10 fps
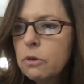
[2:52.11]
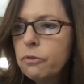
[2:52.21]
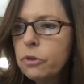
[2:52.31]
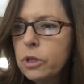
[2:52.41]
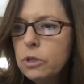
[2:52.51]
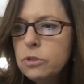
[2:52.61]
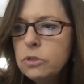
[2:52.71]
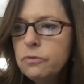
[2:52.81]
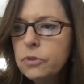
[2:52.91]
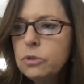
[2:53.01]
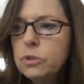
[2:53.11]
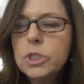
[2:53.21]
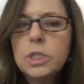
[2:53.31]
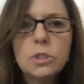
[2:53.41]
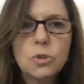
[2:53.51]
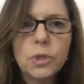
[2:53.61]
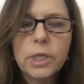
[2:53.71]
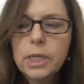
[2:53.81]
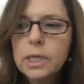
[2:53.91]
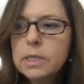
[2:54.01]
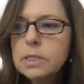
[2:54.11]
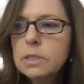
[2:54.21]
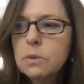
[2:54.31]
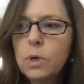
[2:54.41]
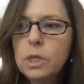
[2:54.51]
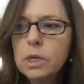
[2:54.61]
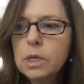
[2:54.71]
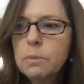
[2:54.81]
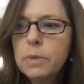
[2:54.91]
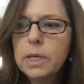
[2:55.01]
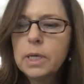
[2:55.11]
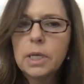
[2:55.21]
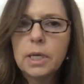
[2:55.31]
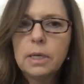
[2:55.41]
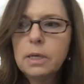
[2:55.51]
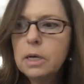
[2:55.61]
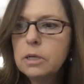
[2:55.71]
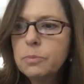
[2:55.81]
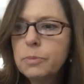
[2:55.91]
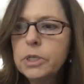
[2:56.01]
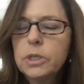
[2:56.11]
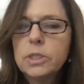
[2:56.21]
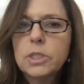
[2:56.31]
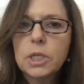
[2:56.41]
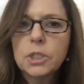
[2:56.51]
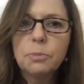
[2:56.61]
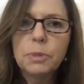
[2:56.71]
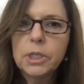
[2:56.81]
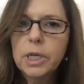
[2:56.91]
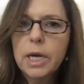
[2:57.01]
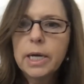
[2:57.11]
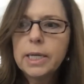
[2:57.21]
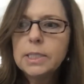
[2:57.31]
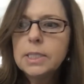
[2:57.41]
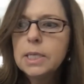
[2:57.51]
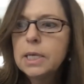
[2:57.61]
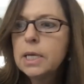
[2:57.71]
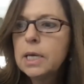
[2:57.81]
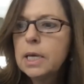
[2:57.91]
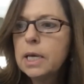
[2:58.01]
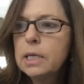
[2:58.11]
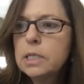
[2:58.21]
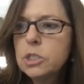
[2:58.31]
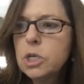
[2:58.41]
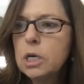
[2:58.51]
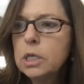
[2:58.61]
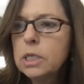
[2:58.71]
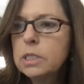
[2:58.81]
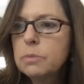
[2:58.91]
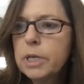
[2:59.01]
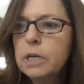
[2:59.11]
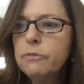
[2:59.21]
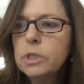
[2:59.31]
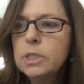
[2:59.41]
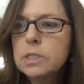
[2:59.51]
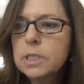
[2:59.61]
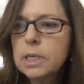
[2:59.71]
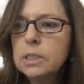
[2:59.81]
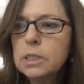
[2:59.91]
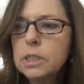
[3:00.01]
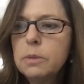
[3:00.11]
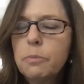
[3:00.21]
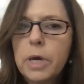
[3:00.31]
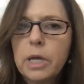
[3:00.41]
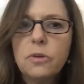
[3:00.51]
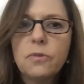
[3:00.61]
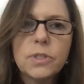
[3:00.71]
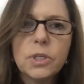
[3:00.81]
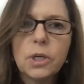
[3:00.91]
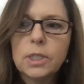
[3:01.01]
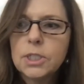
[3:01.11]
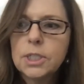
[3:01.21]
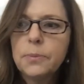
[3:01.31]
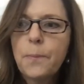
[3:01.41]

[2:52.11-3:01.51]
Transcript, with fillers: For those of you just joining us, welcome. And again, our speaker is Dr. Peter Kind and his talk is Behavioral and Cellular Pathophysiology